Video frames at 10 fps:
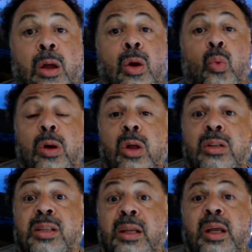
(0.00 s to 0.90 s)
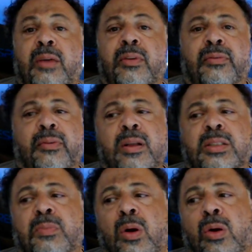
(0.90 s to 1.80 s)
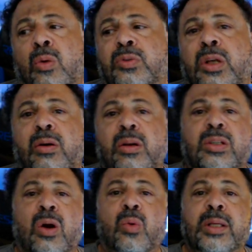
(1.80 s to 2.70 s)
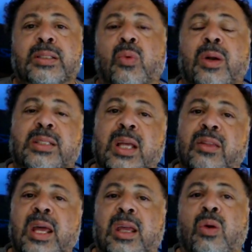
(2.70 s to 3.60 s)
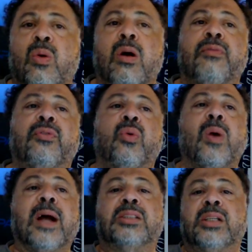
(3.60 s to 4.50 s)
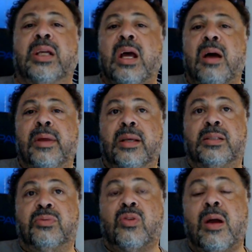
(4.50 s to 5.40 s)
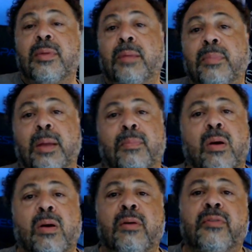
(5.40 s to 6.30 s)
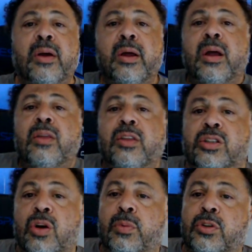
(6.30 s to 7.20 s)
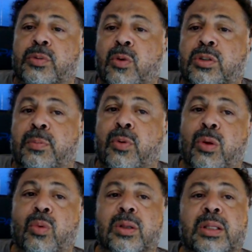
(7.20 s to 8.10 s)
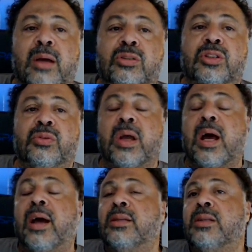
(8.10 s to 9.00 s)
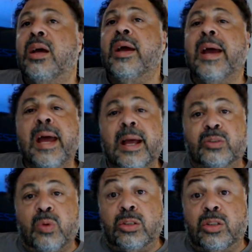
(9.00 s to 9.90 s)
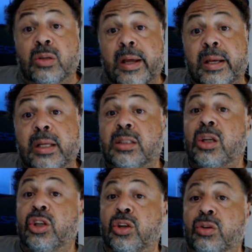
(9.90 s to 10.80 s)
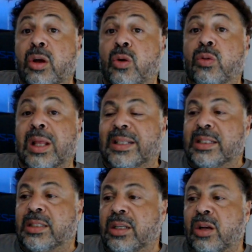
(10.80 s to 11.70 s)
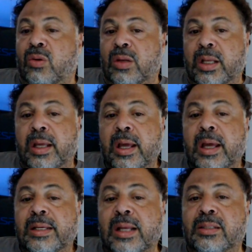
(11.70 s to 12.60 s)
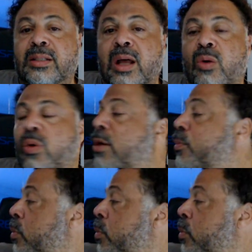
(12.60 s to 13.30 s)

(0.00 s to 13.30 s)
Well, good Sunday evening, friends. Mark Holmes here, and as always, I want to say thank you all for watching, commenting, subscribing, and being part of the Jobu Sports Report. Without you guys, as well as you ladies, you know that this literally does not work.